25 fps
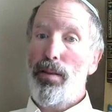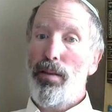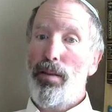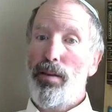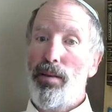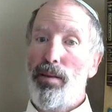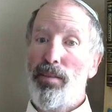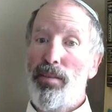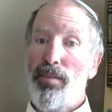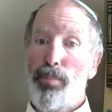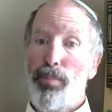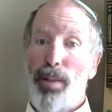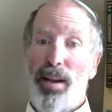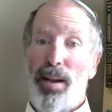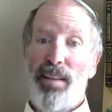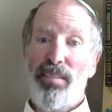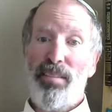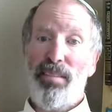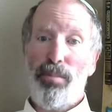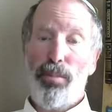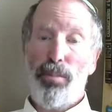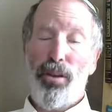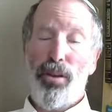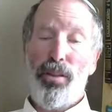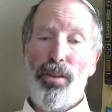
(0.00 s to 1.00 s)
it's
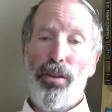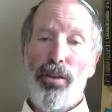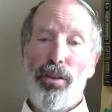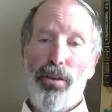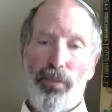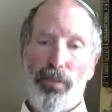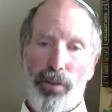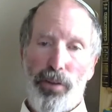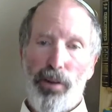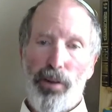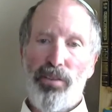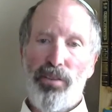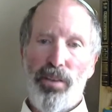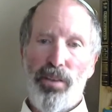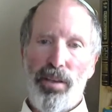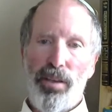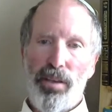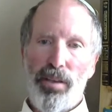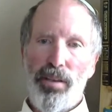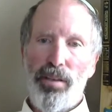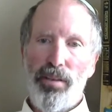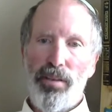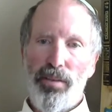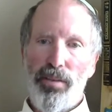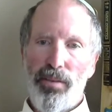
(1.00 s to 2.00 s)
possible the universe
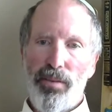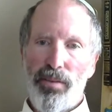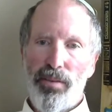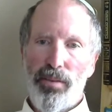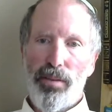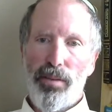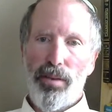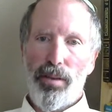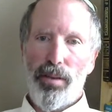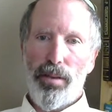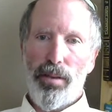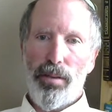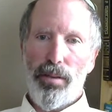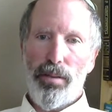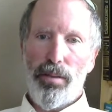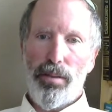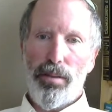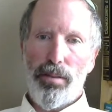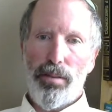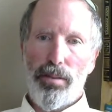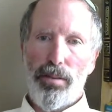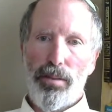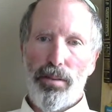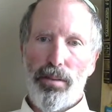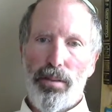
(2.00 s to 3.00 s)
is
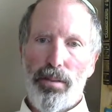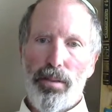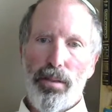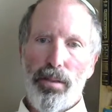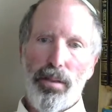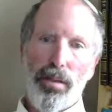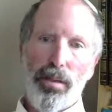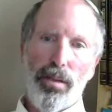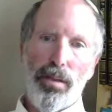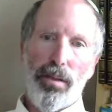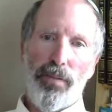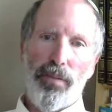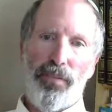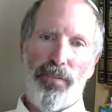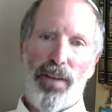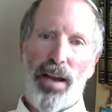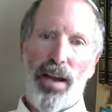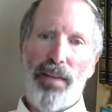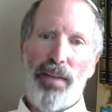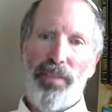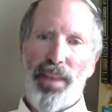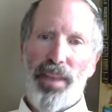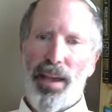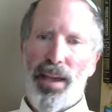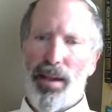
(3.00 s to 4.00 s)

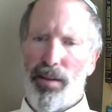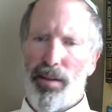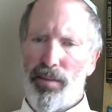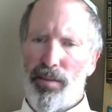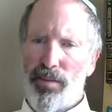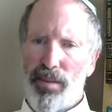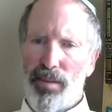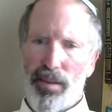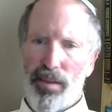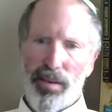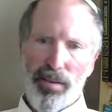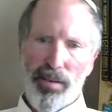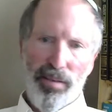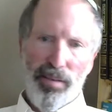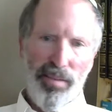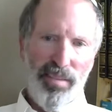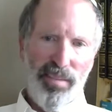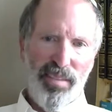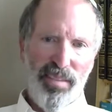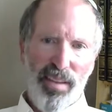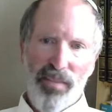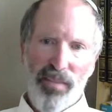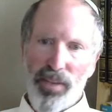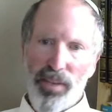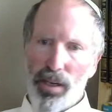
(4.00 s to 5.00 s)

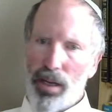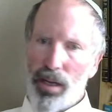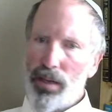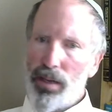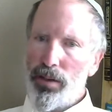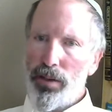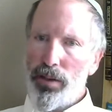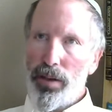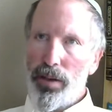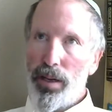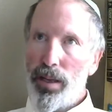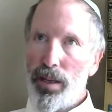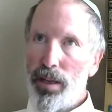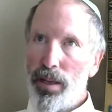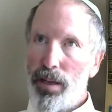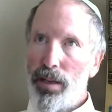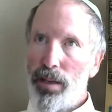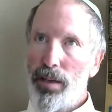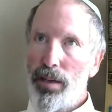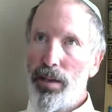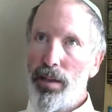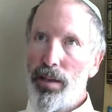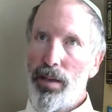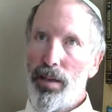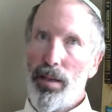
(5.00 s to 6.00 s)
5,700
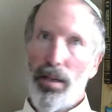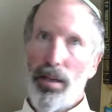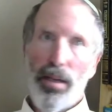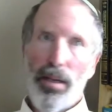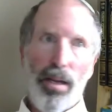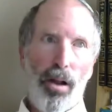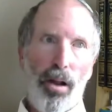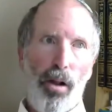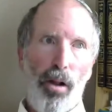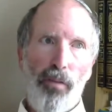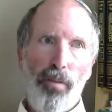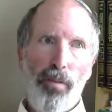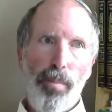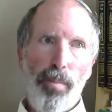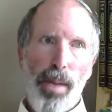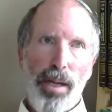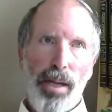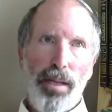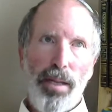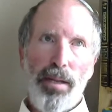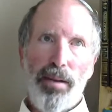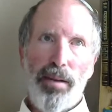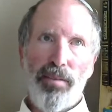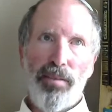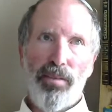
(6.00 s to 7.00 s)
and however
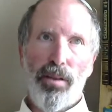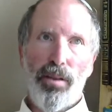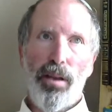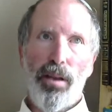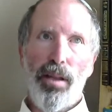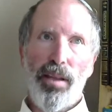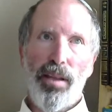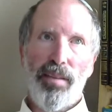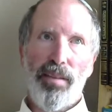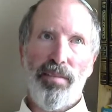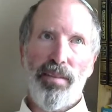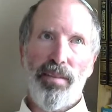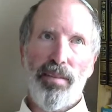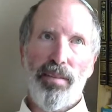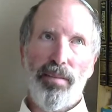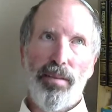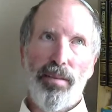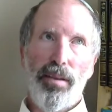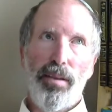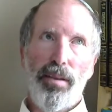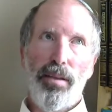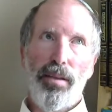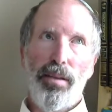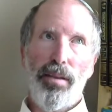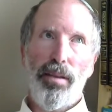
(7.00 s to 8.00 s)
many years ago, like
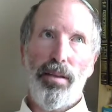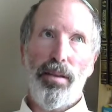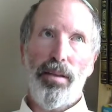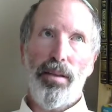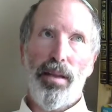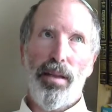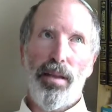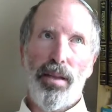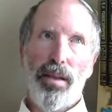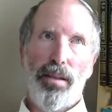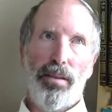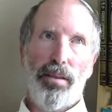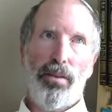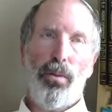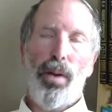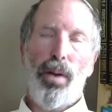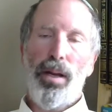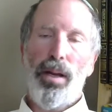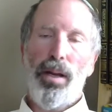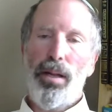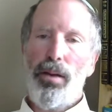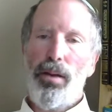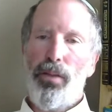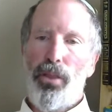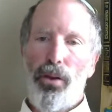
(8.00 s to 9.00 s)
60, like
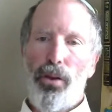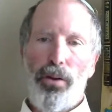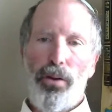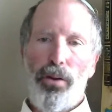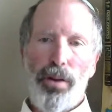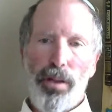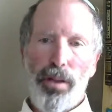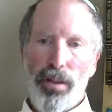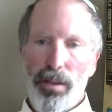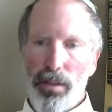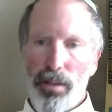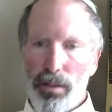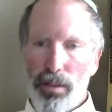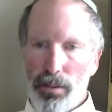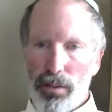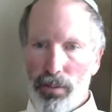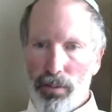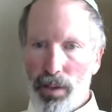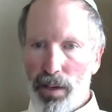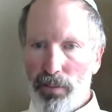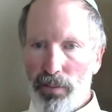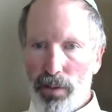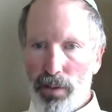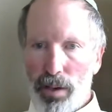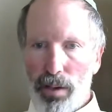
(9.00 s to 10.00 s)
20 or 30,
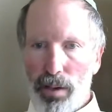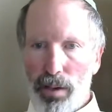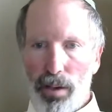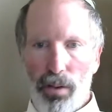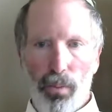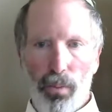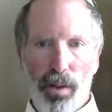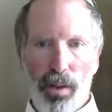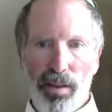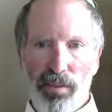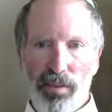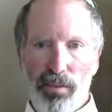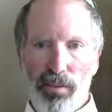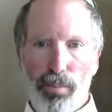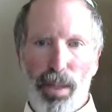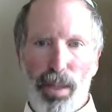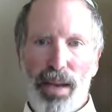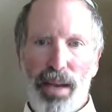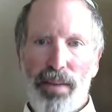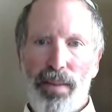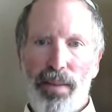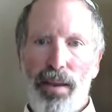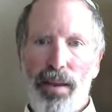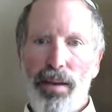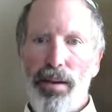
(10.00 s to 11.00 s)
whatever it was
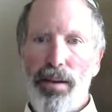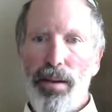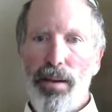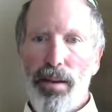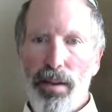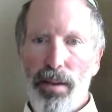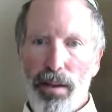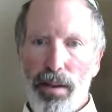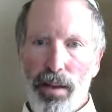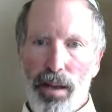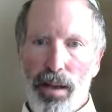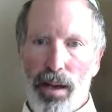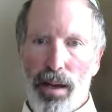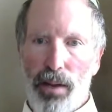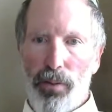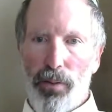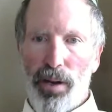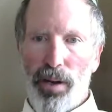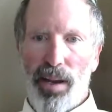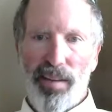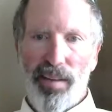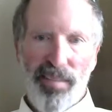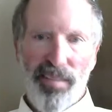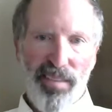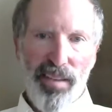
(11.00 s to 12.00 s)
back then,
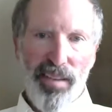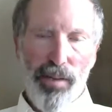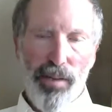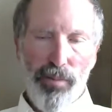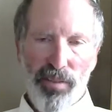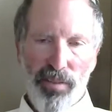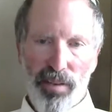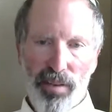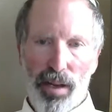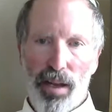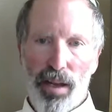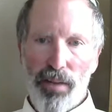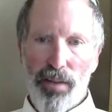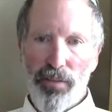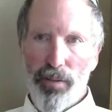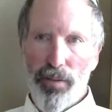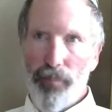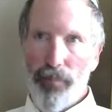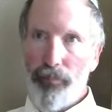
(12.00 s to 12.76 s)
when Einstein was alive